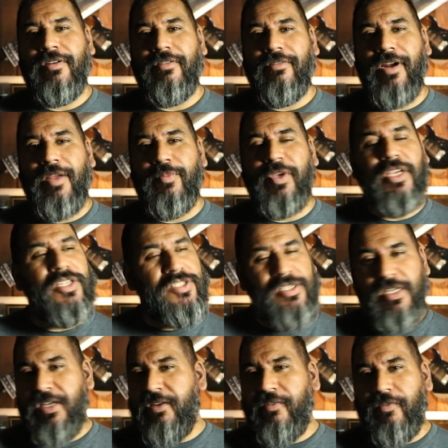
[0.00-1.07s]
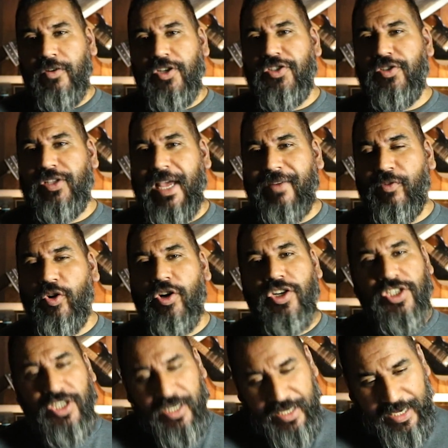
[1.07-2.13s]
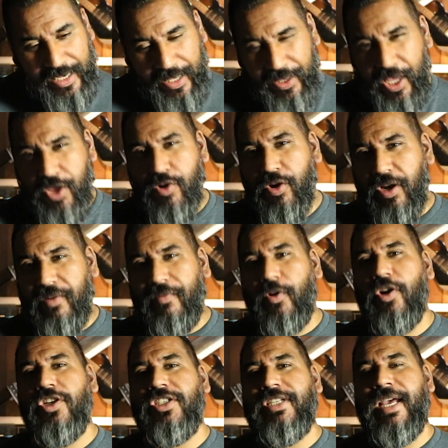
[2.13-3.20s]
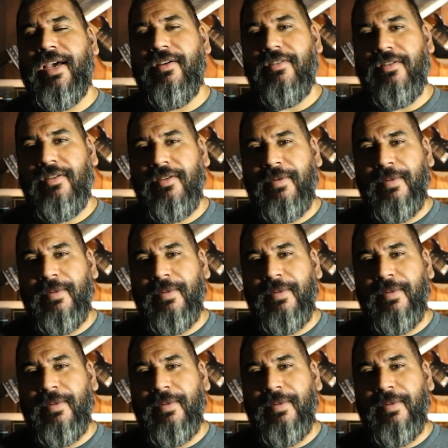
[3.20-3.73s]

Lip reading: right? Because first you diverge and then you converge down,